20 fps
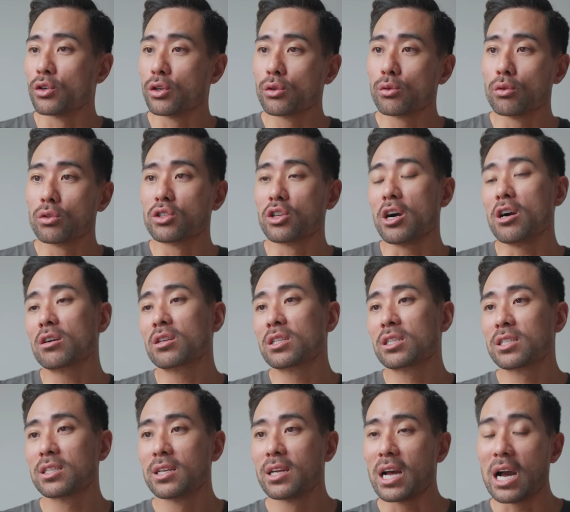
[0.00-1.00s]
Google
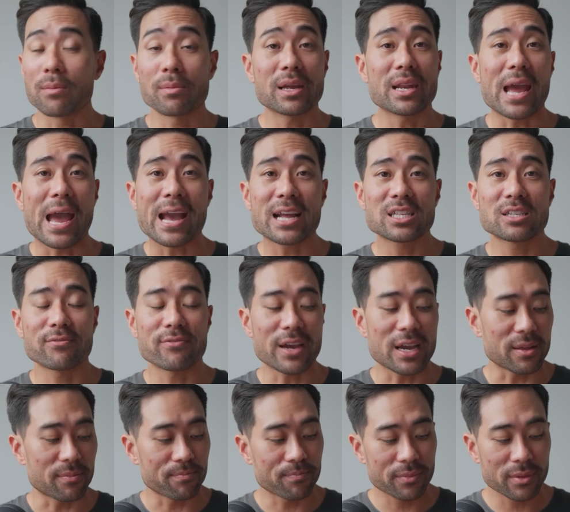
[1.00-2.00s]
Docs. I'm going to
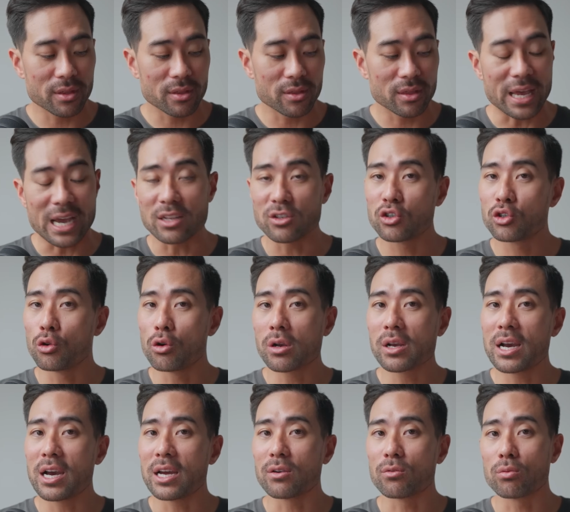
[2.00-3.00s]
activate that
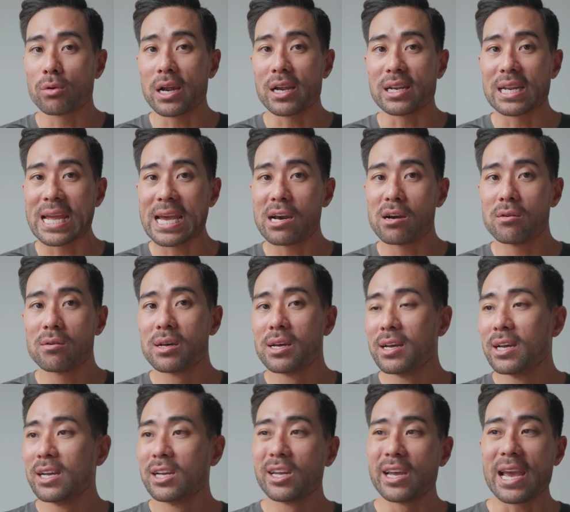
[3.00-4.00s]
shortcut right now
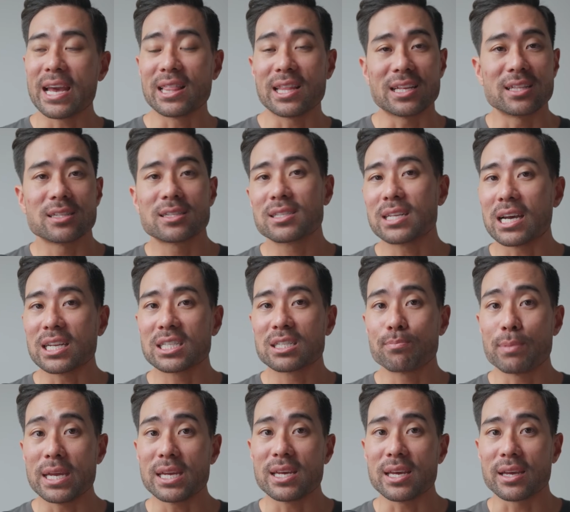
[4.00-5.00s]
and then start
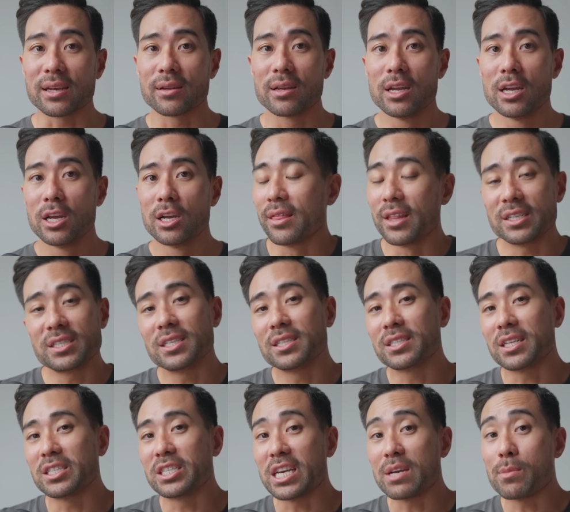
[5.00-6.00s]
speaking. This
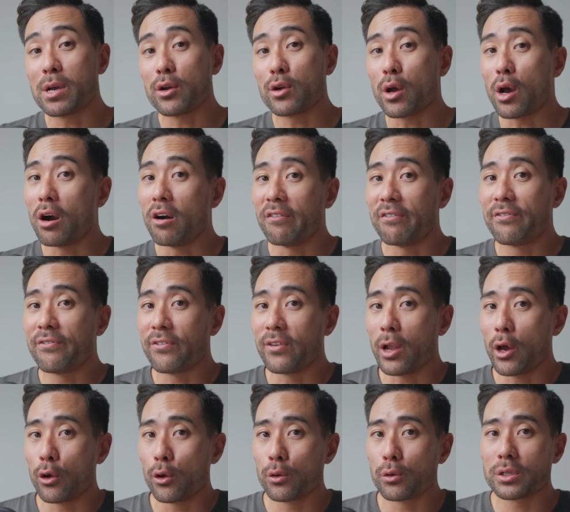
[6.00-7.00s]
is a demo of
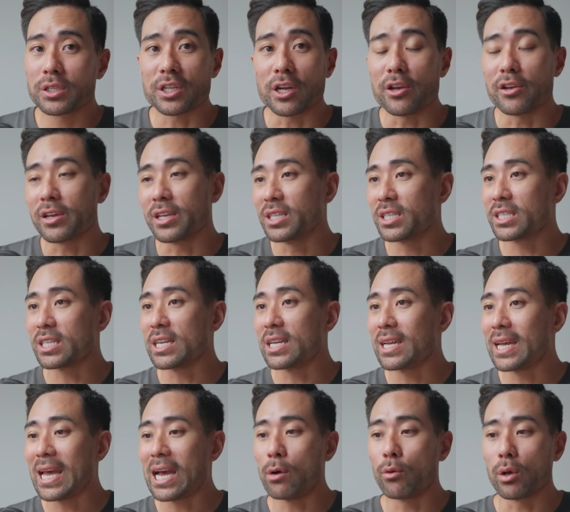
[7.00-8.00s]
Flow, so you can
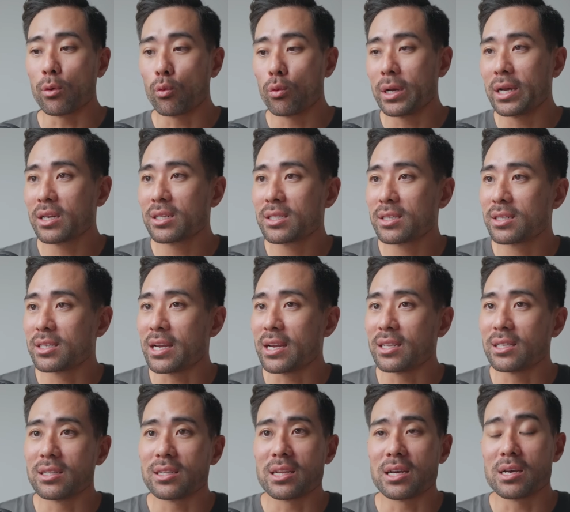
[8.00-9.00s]
see how it works.
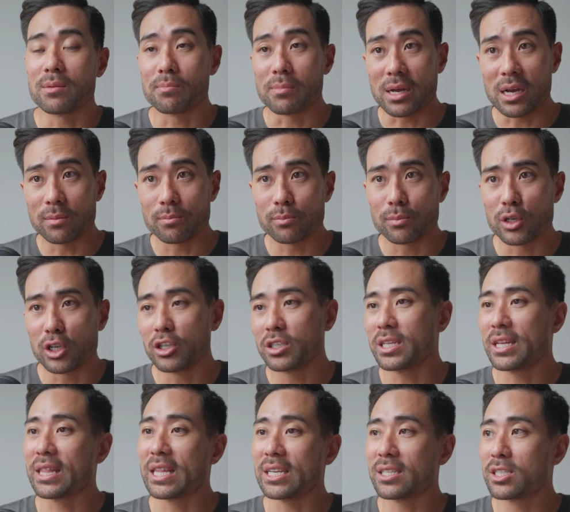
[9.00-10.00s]
And um, I'm
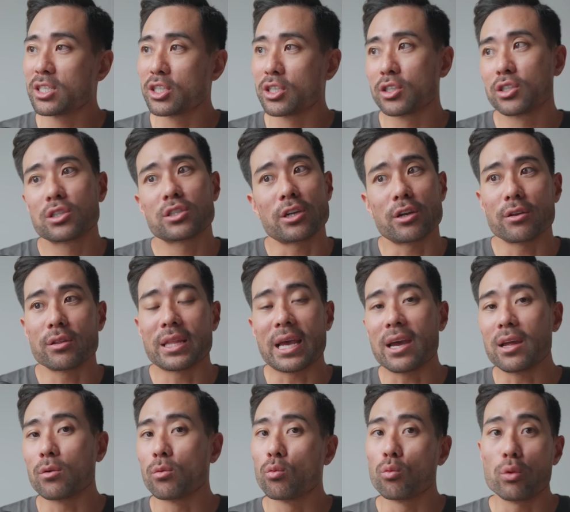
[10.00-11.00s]
using this so
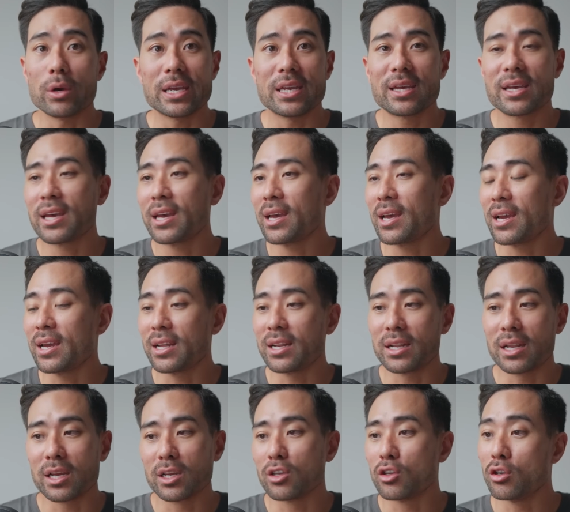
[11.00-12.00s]
that we
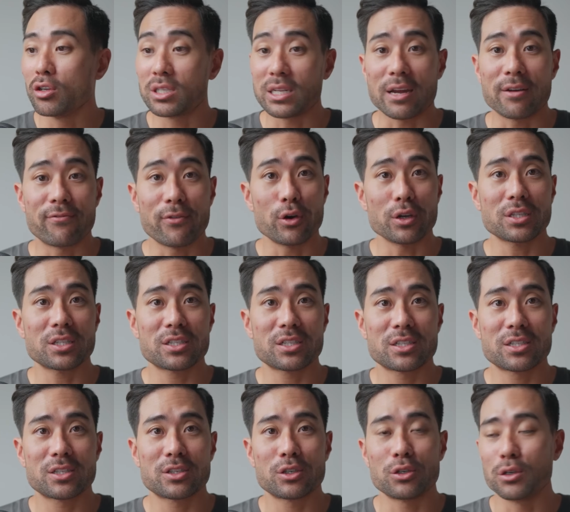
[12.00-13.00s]
can use our
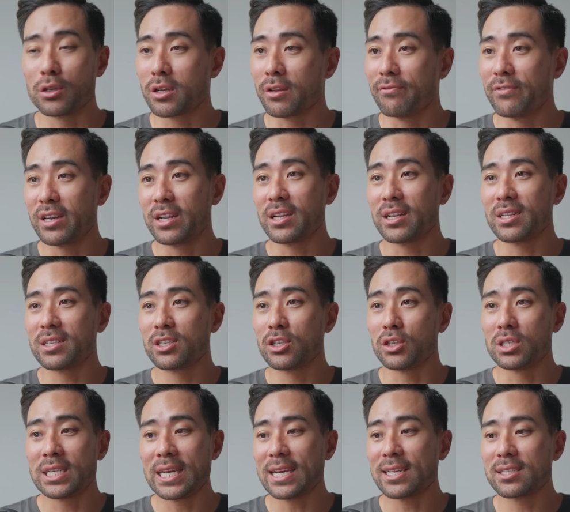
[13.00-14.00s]
voice to convert it
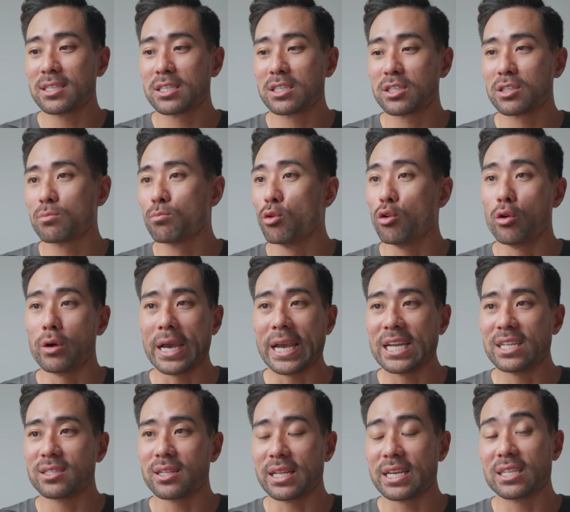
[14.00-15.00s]
to text more
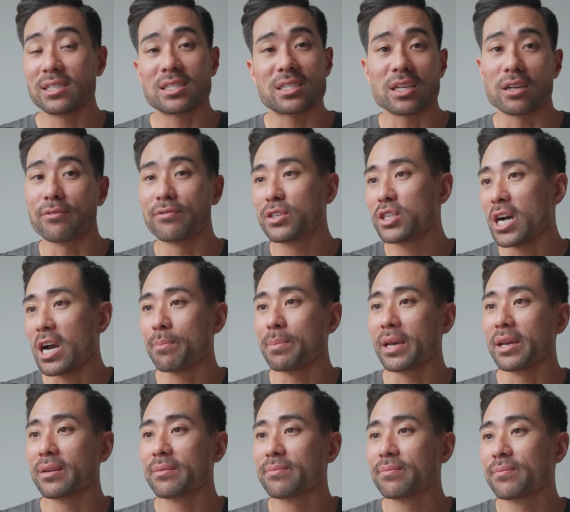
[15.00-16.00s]
easily instead of
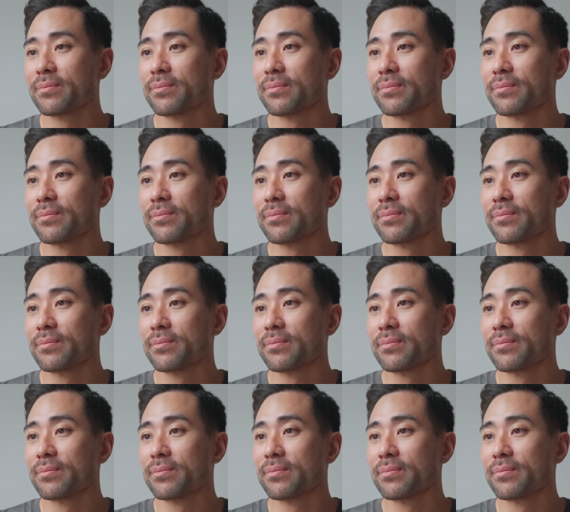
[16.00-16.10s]
typing.